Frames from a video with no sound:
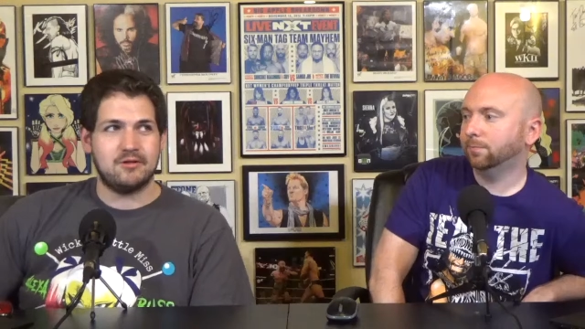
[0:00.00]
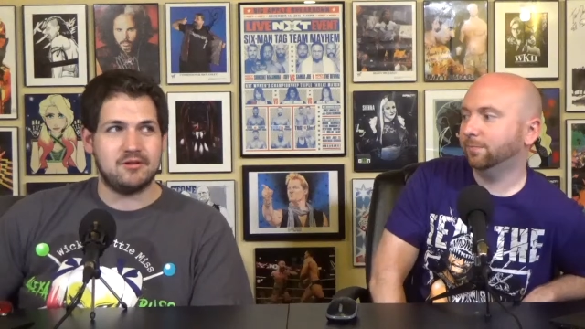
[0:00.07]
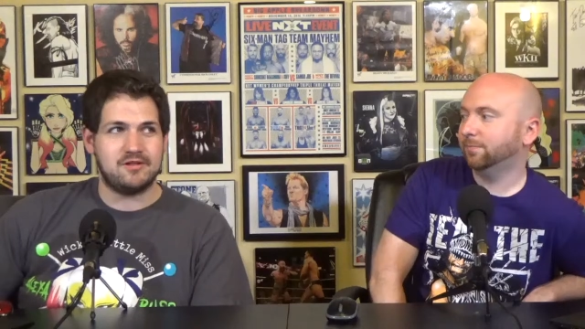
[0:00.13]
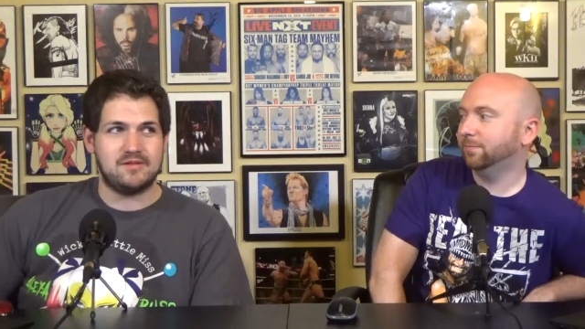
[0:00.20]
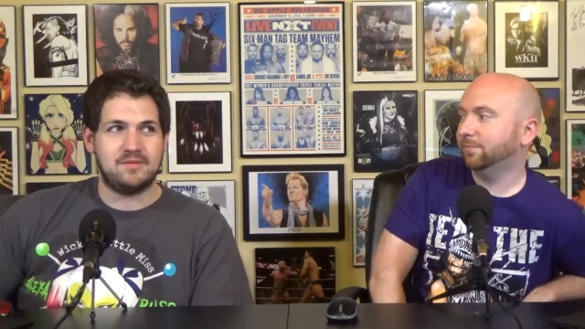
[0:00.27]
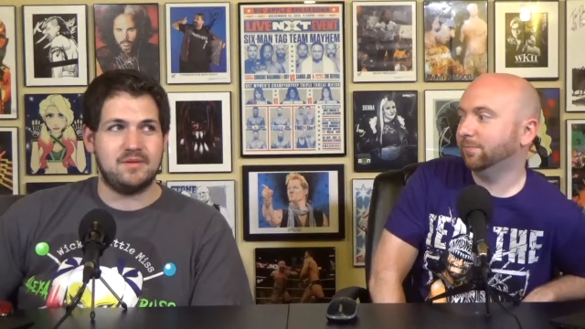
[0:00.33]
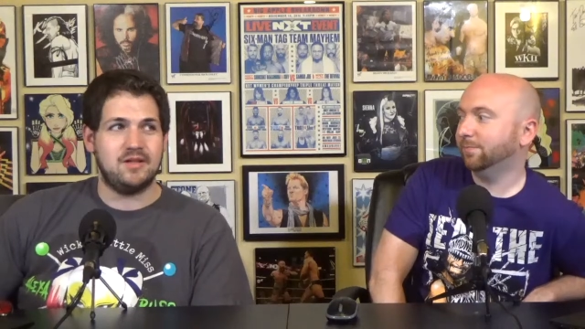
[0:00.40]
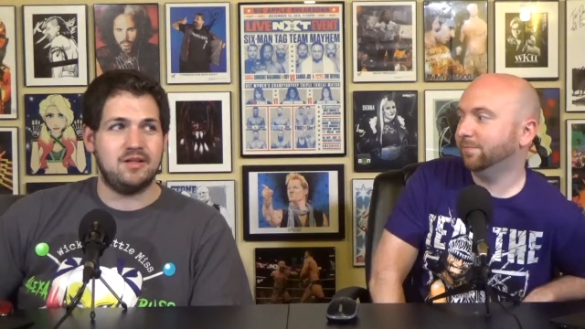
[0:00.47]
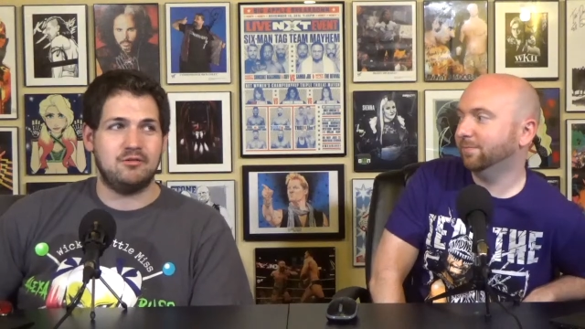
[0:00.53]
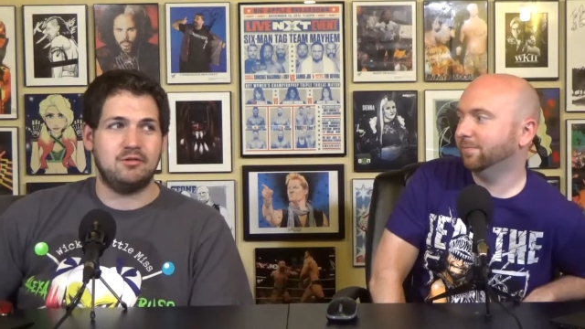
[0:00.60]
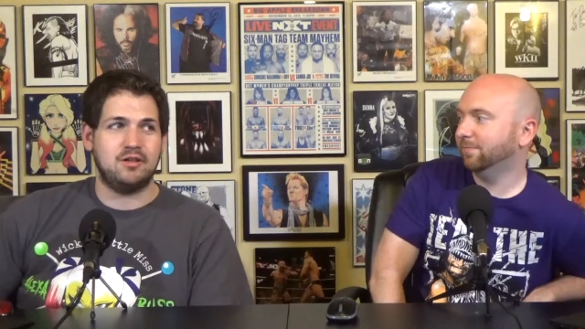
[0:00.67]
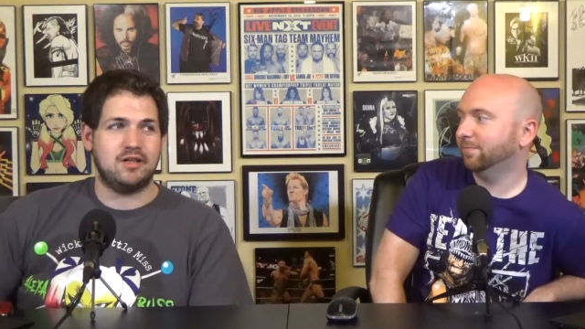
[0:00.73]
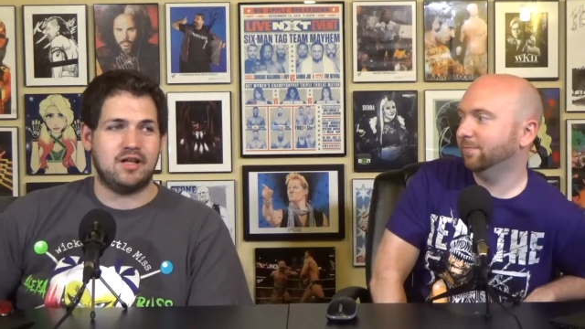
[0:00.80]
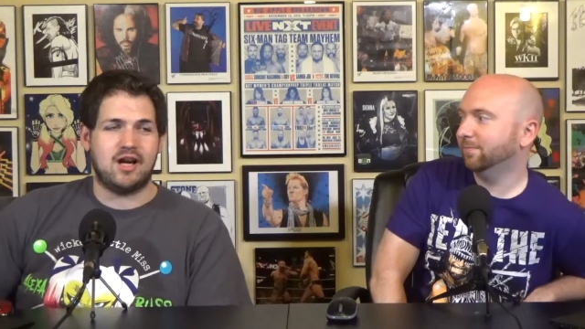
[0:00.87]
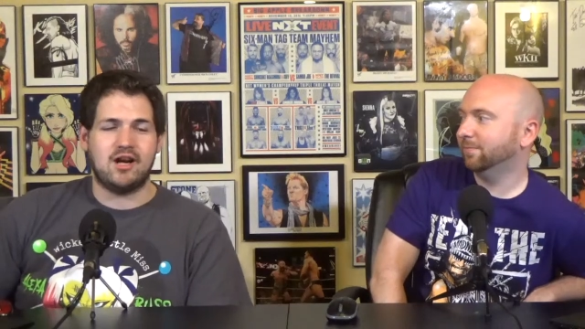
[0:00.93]
Speaker 1: they were explaining
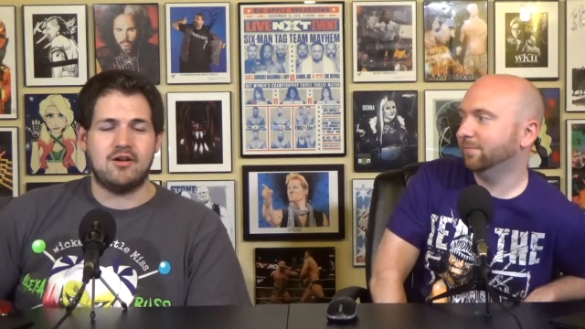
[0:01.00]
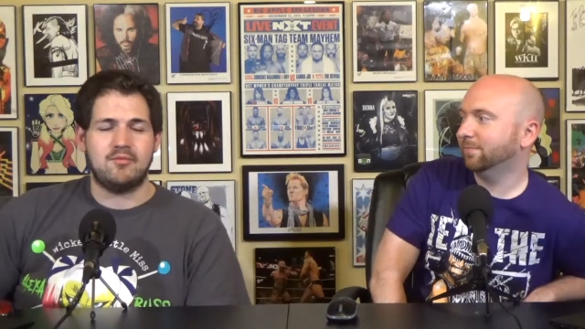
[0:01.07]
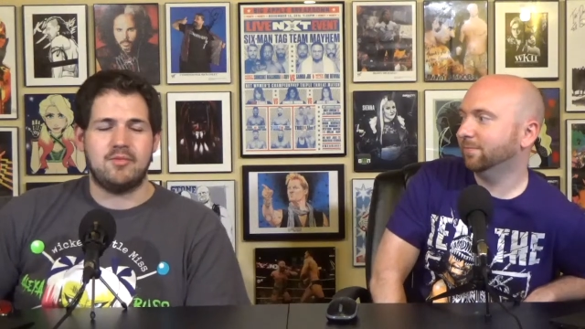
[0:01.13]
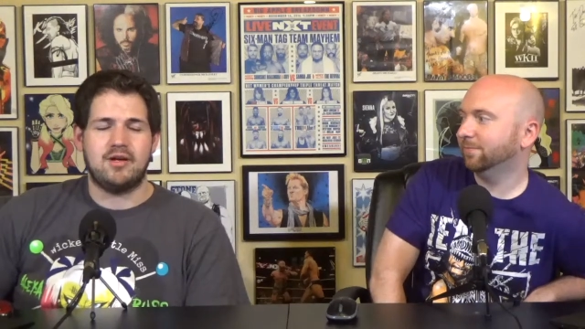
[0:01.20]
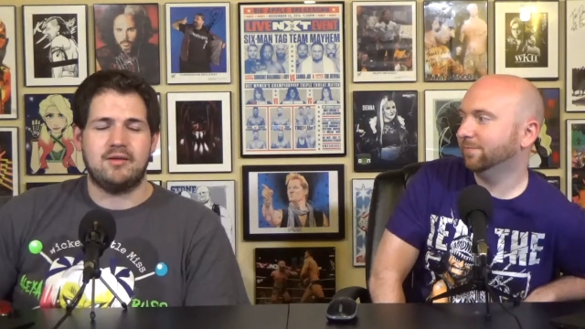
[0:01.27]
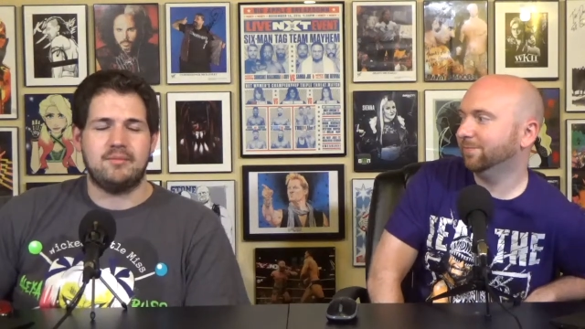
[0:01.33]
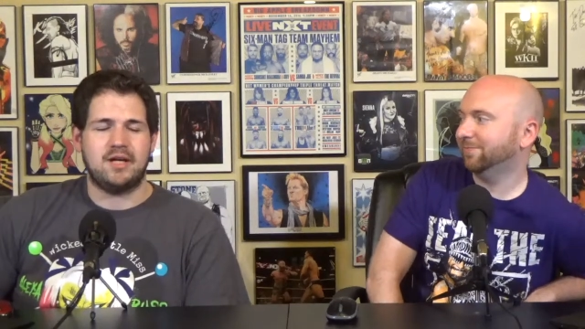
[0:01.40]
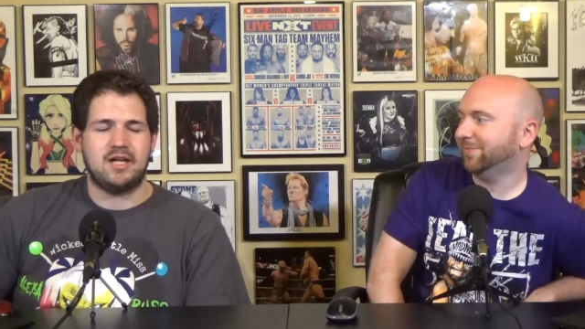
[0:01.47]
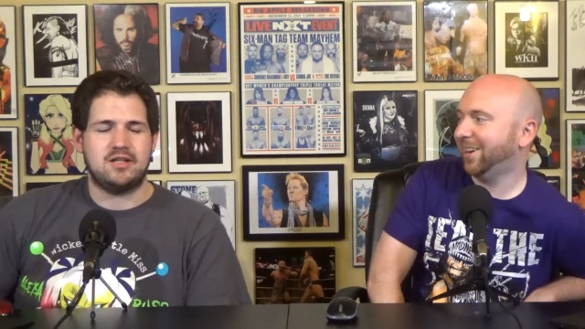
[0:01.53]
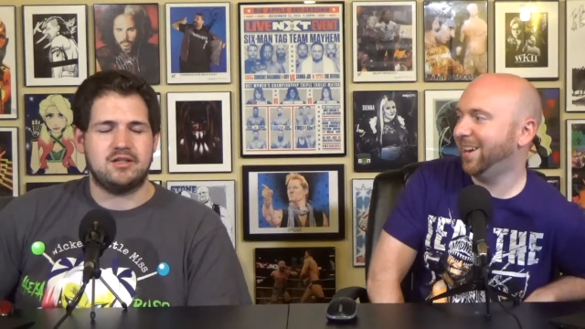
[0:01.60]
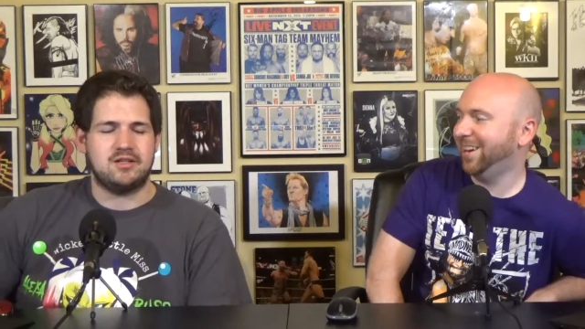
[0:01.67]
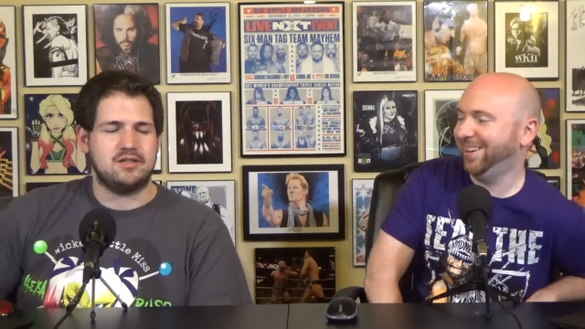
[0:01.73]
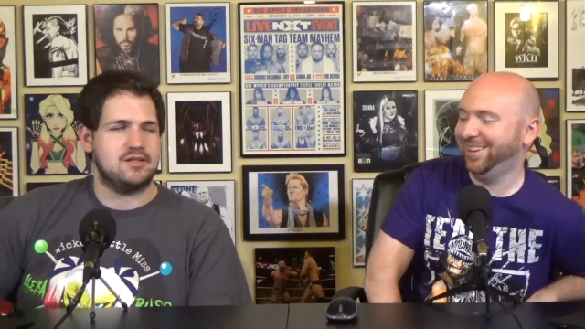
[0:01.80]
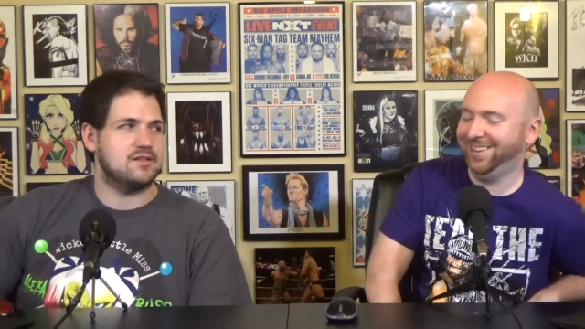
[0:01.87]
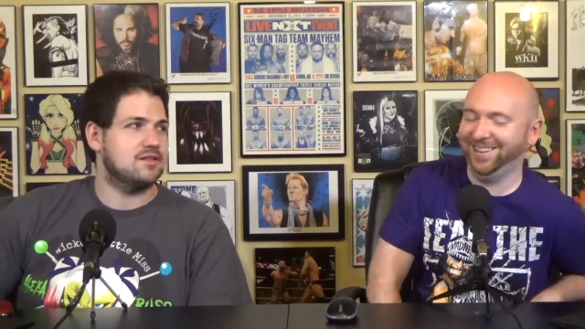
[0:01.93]
what an Iron Man
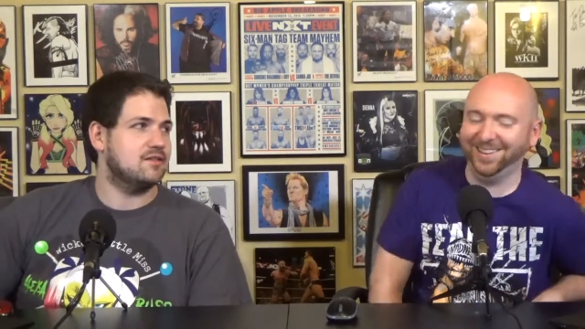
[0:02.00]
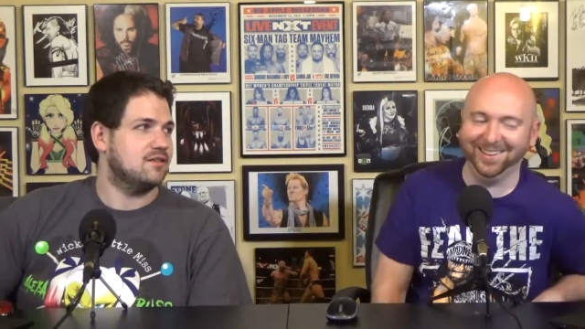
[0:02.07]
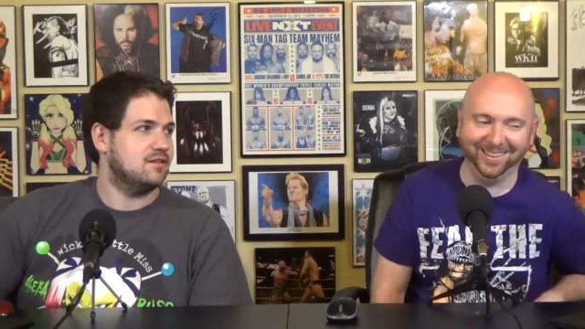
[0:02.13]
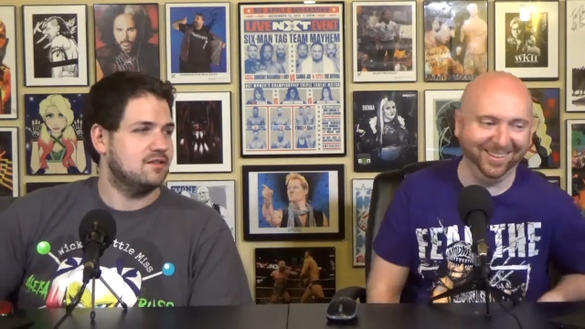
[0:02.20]
match is.